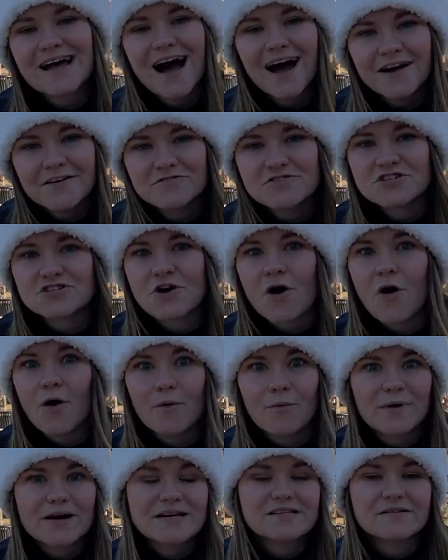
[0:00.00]
I've just
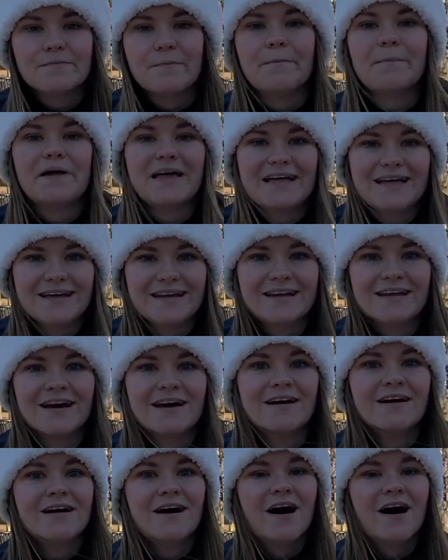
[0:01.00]
always been